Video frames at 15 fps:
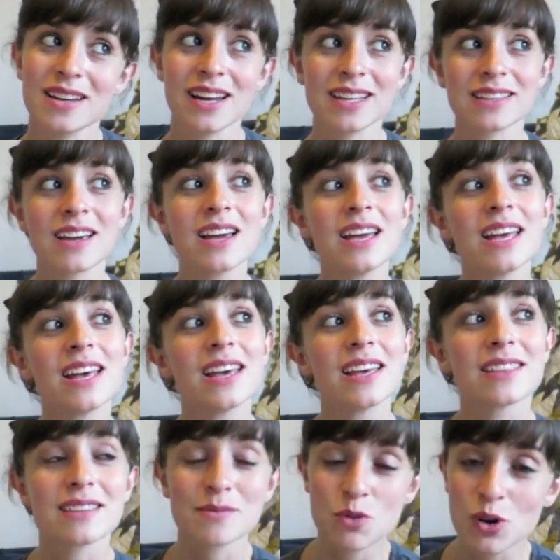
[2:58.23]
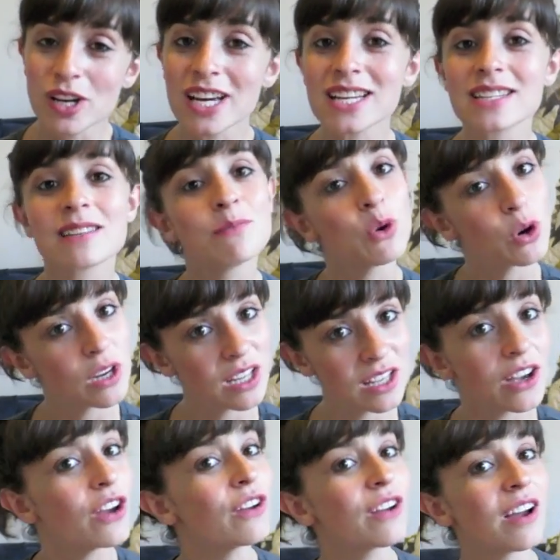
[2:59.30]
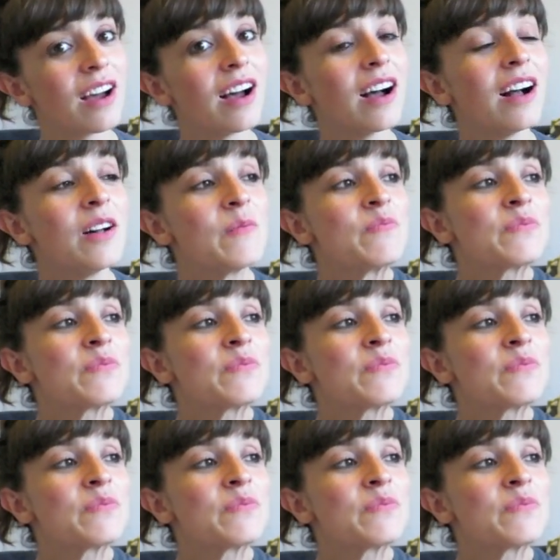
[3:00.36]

So like this morning I did the morning yoga,